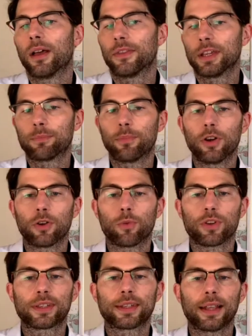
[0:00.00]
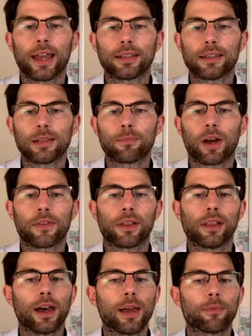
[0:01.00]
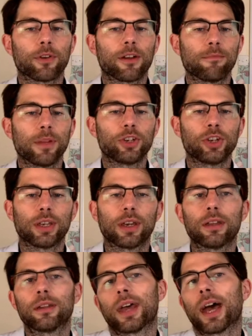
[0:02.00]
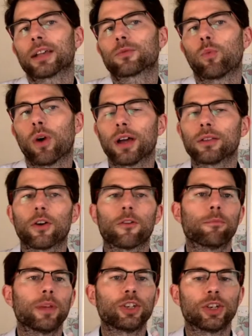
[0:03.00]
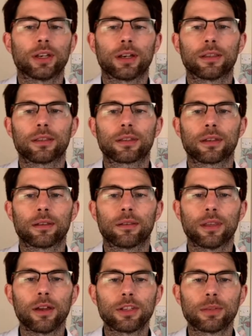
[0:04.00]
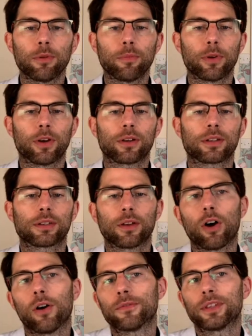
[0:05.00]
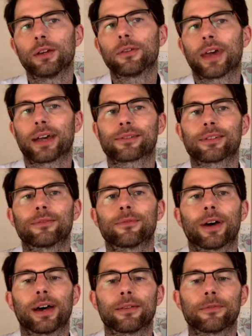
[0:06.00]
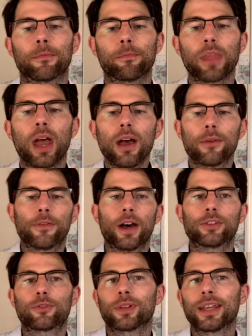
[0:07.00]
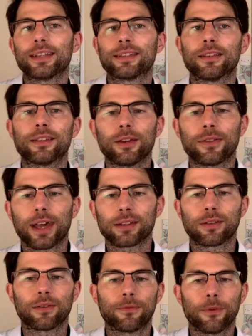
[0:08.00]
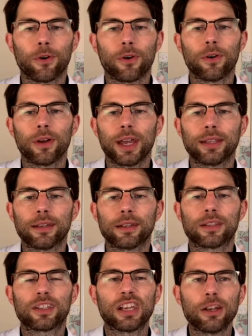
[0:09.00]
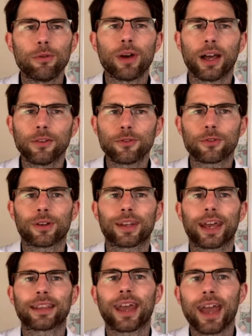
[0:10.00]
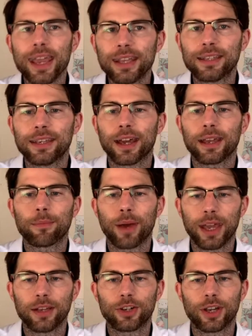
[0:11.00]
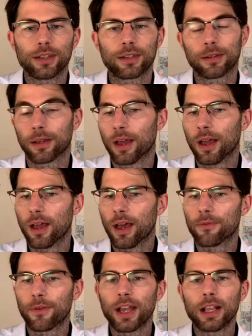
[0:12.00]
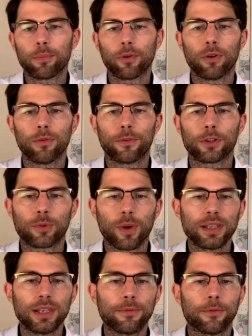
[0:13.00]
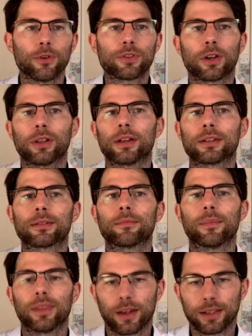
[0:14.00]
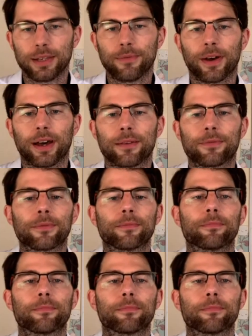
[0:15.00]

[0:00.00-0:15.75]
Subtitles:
This book was selected by the Library of Michigan as one of Michigan's notable books of 2005. First released in 2004, it is 288 pages, available for $24.95.